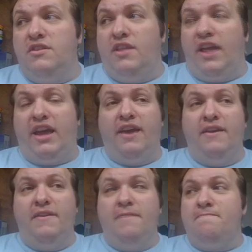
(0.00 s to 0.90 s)
Like,
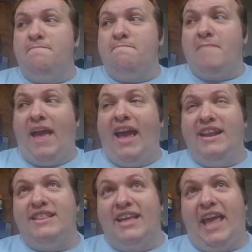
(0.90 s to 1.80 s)
and
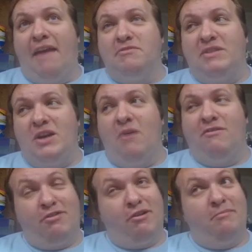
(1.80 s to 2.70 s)
the game's been going
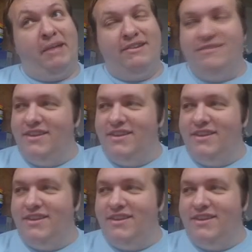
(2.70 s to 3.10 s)
for a bit.